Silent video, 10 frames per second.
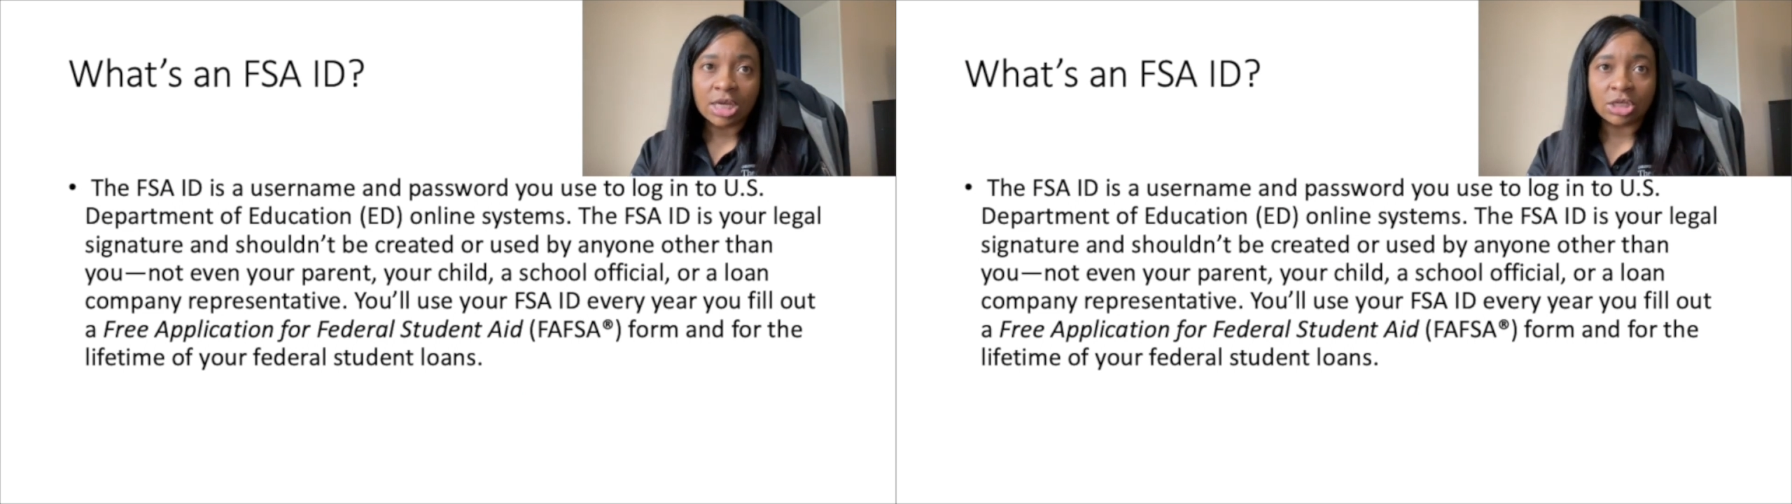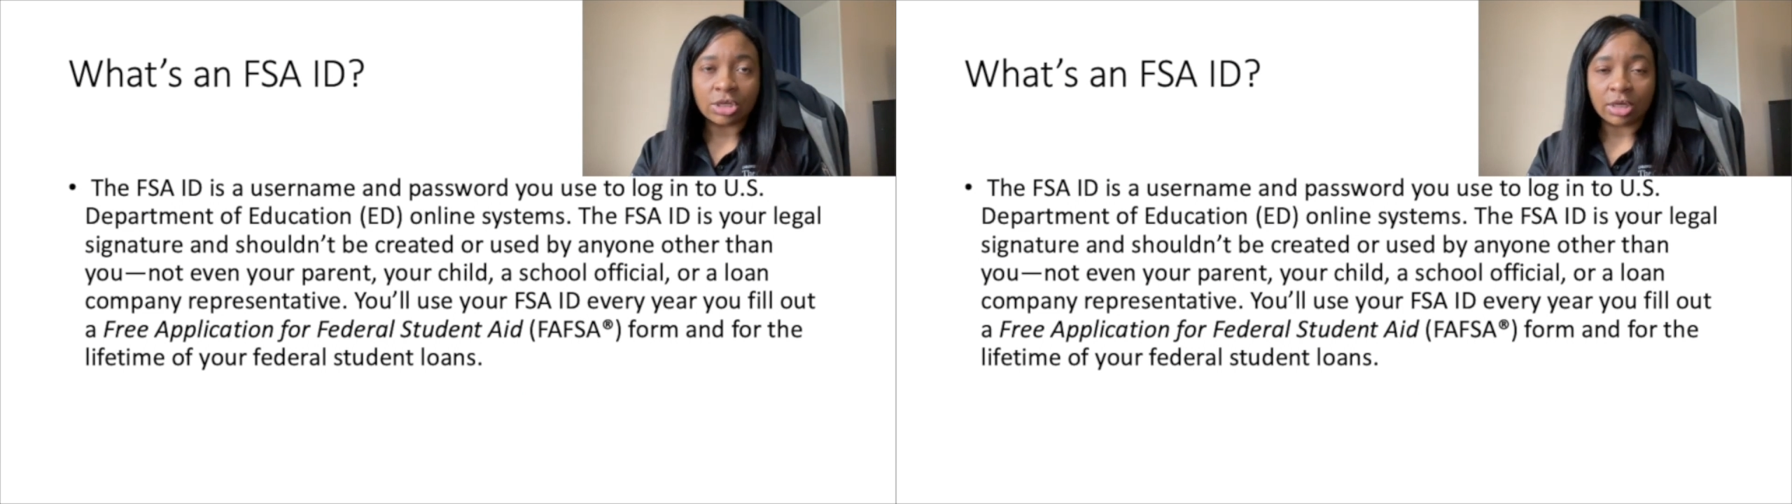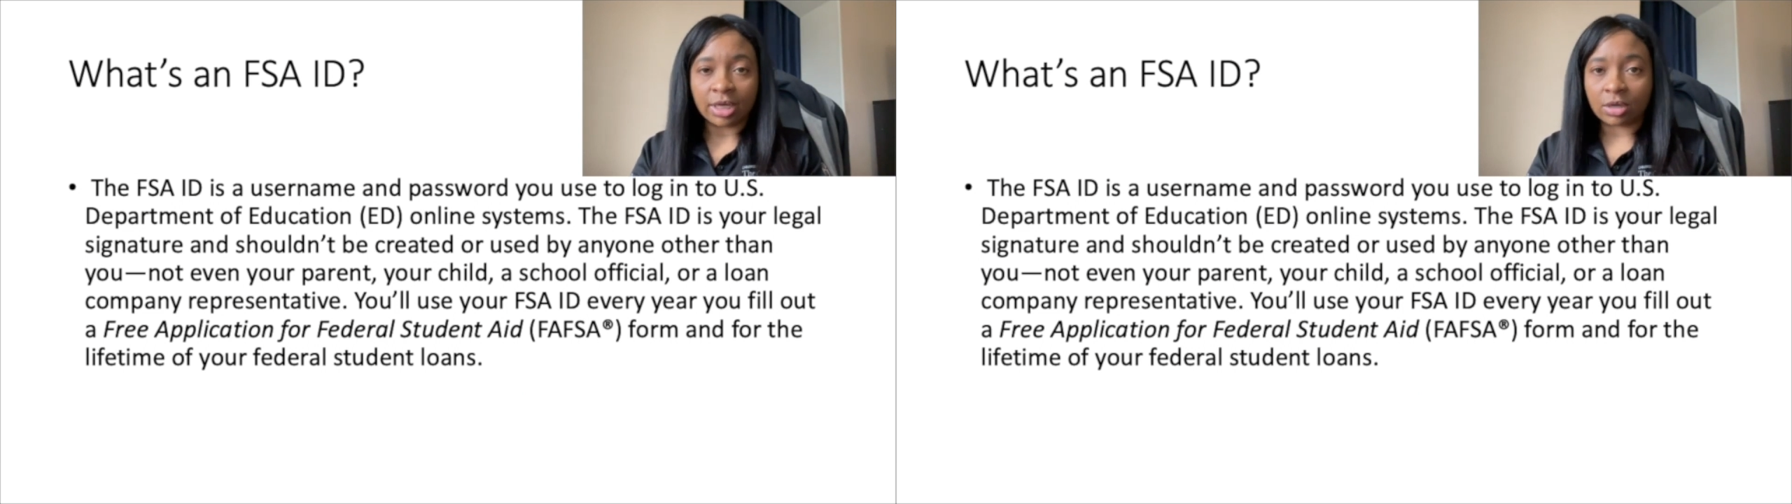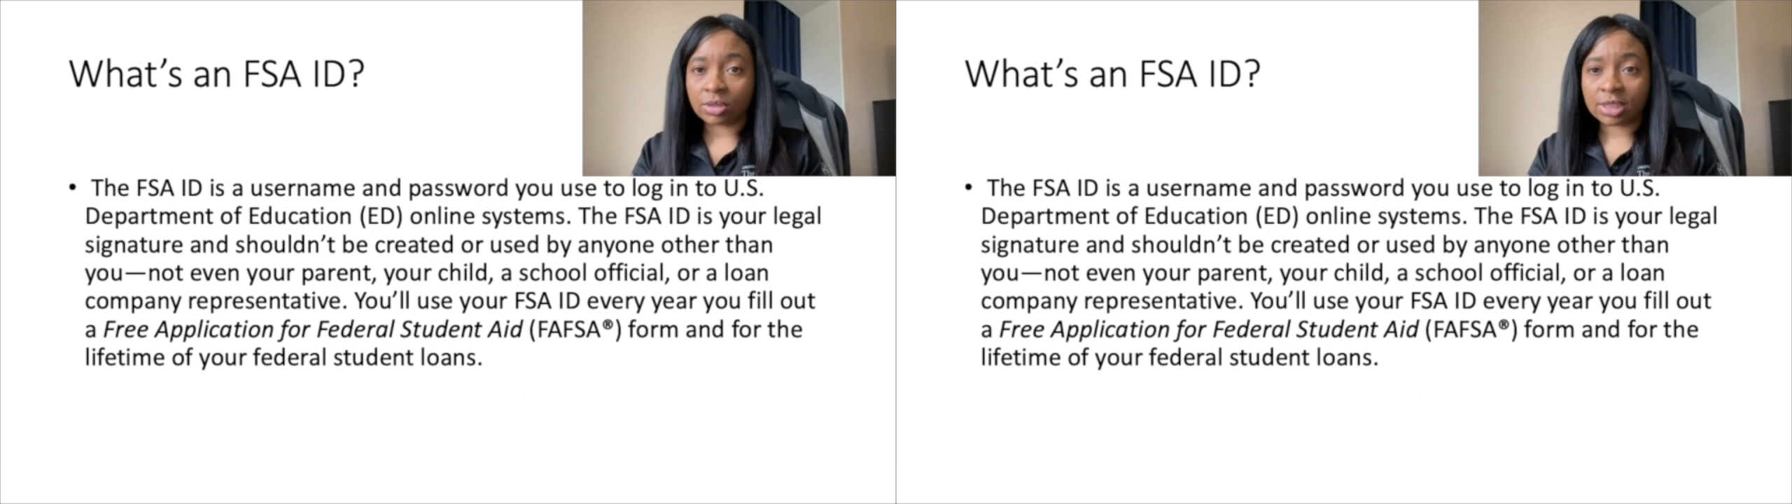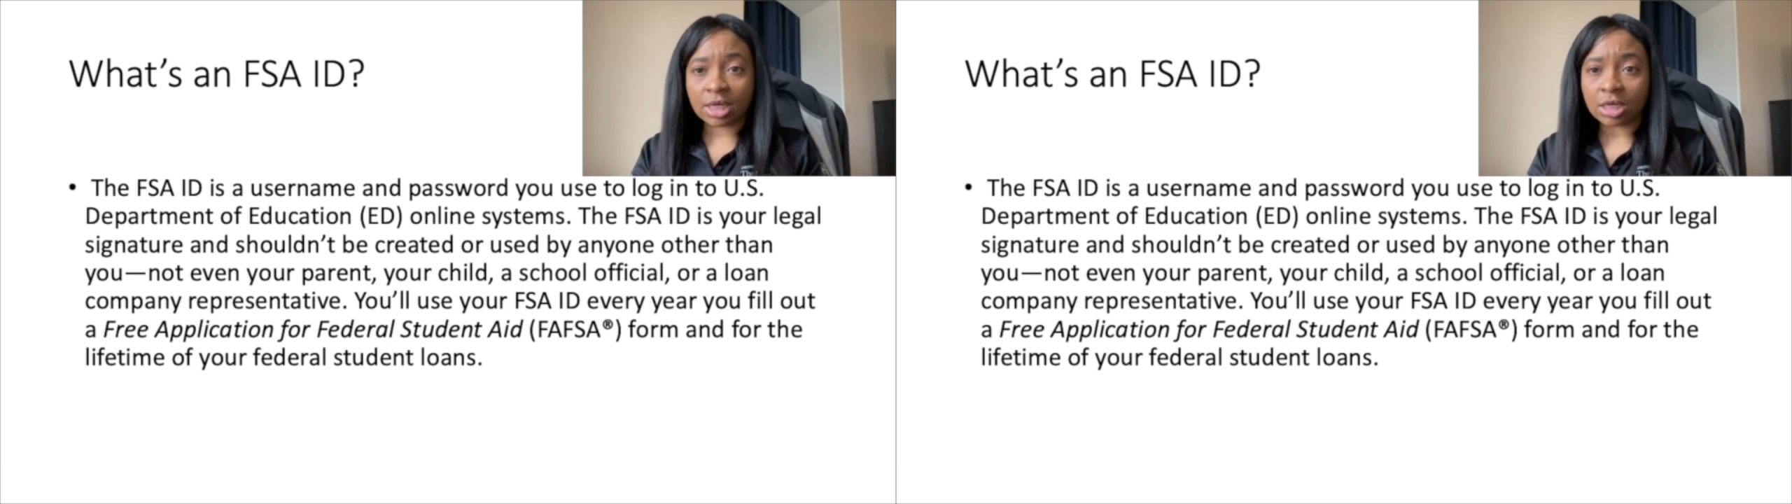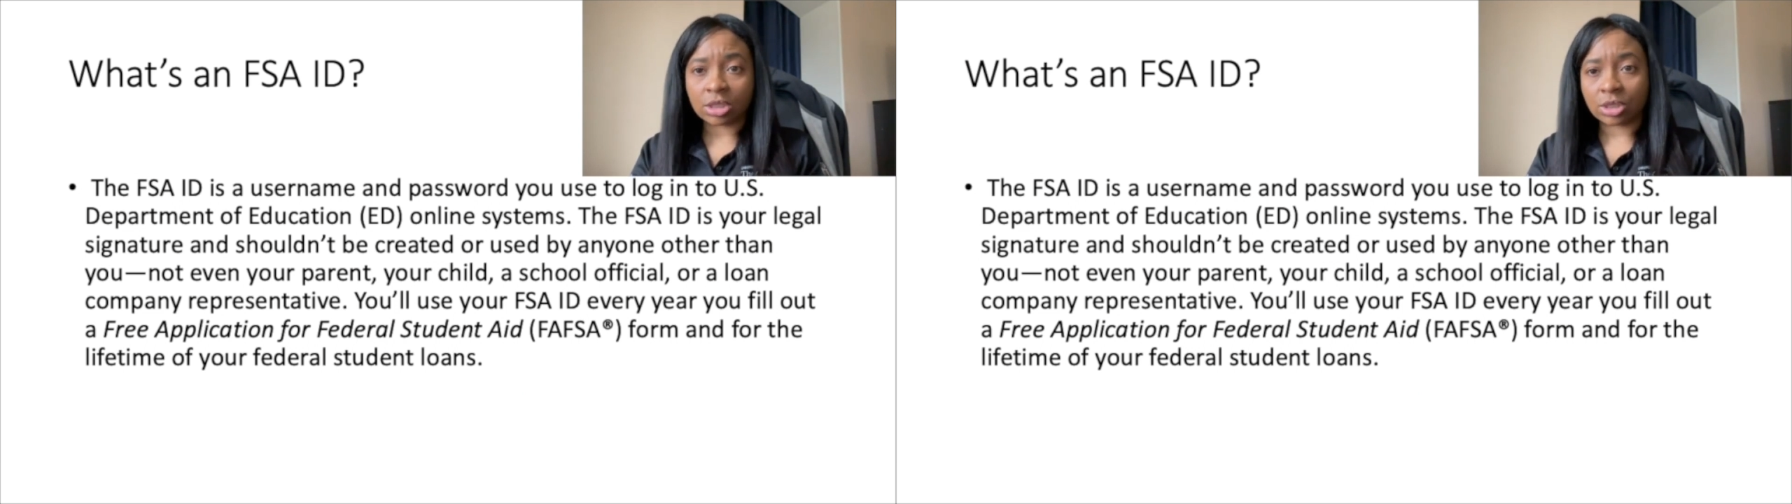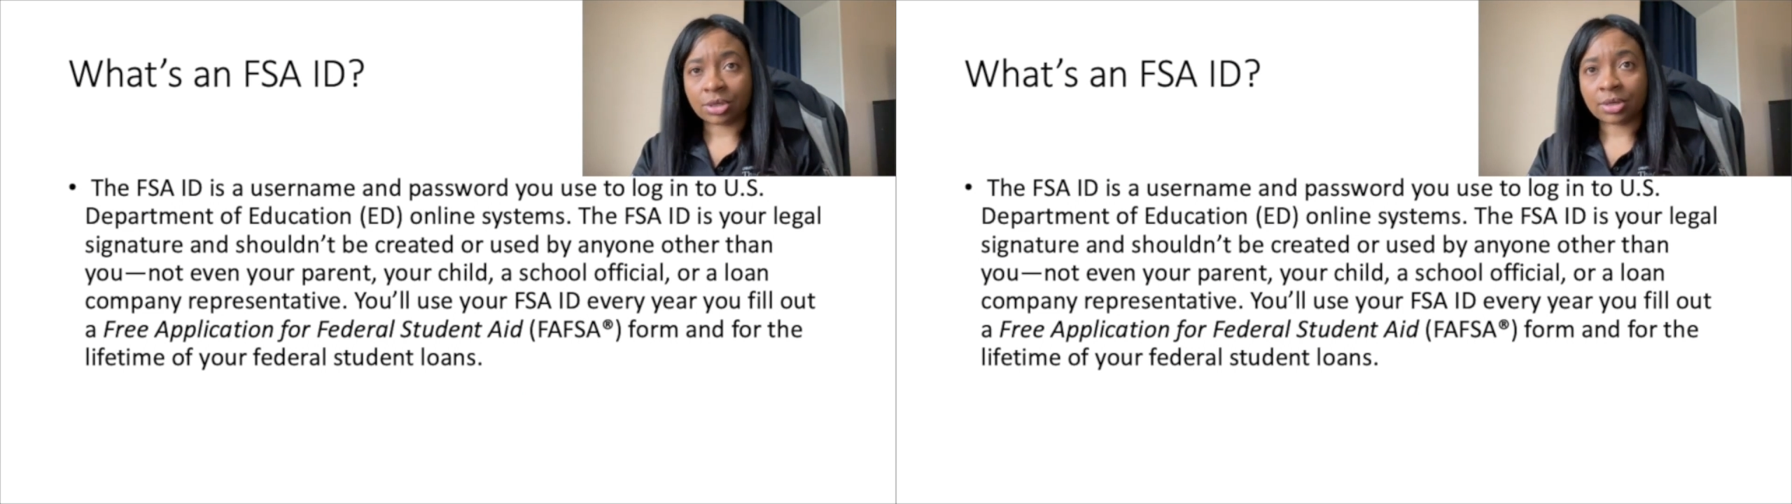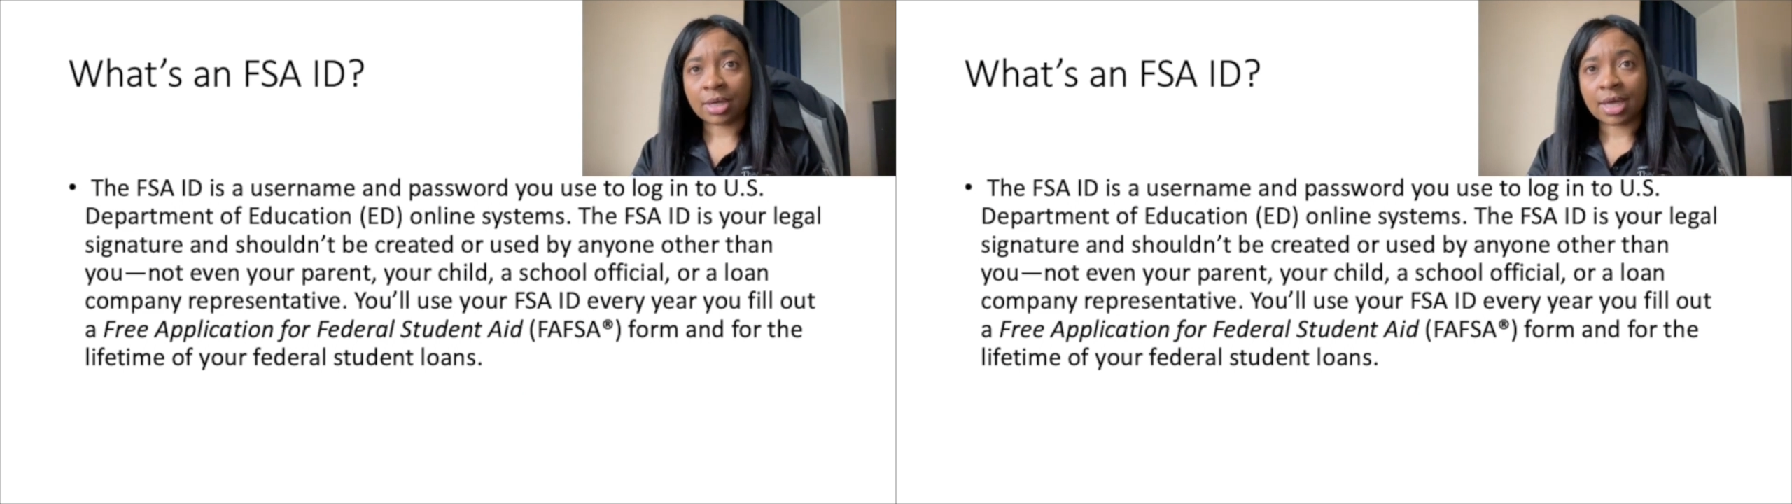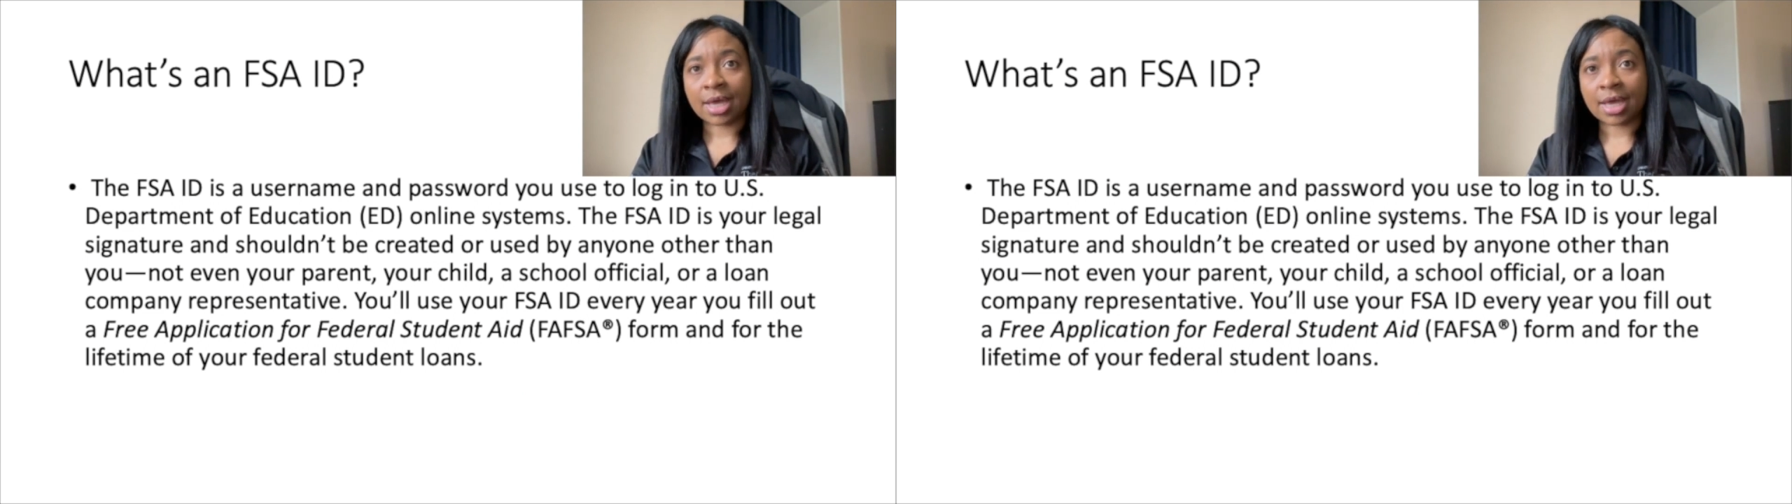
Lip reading: is your legal signature